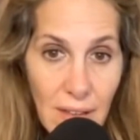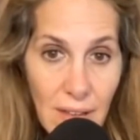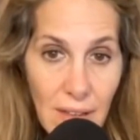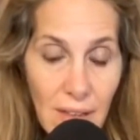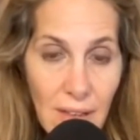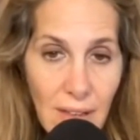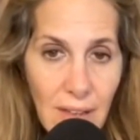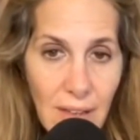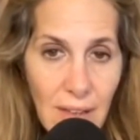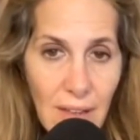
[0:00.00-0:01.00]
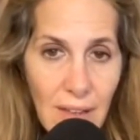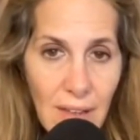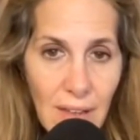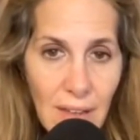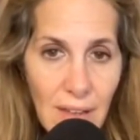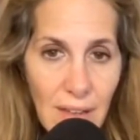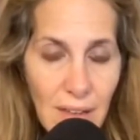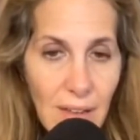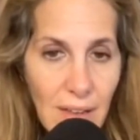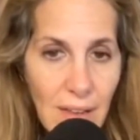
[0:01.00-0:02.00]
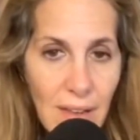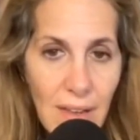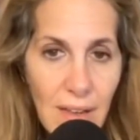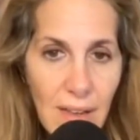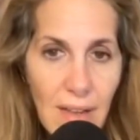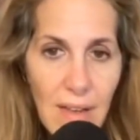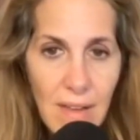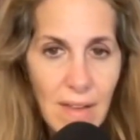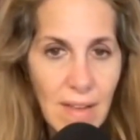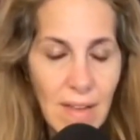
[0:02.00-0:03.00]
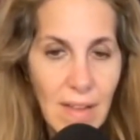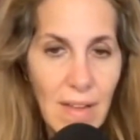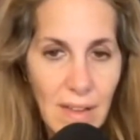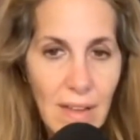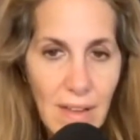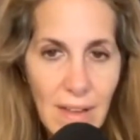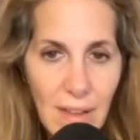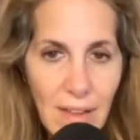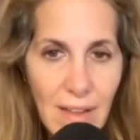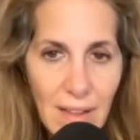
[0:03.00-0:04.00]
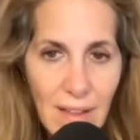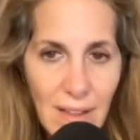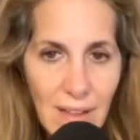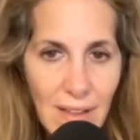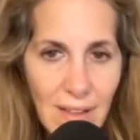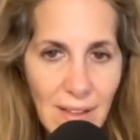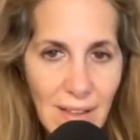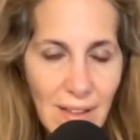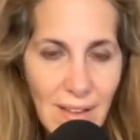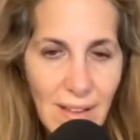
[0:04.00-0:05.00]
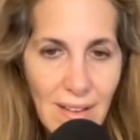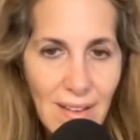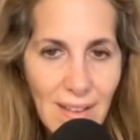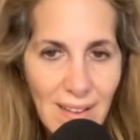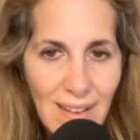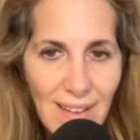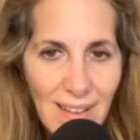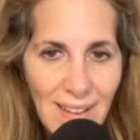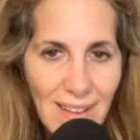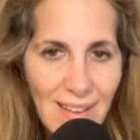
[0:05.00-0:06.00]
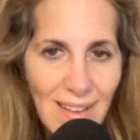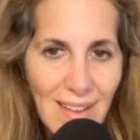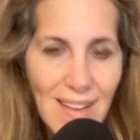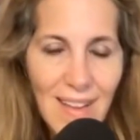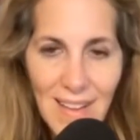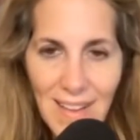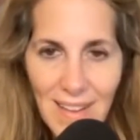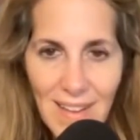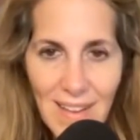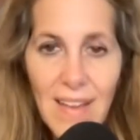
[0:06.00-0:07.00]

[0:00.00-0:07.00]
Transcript: This person isn't speaking.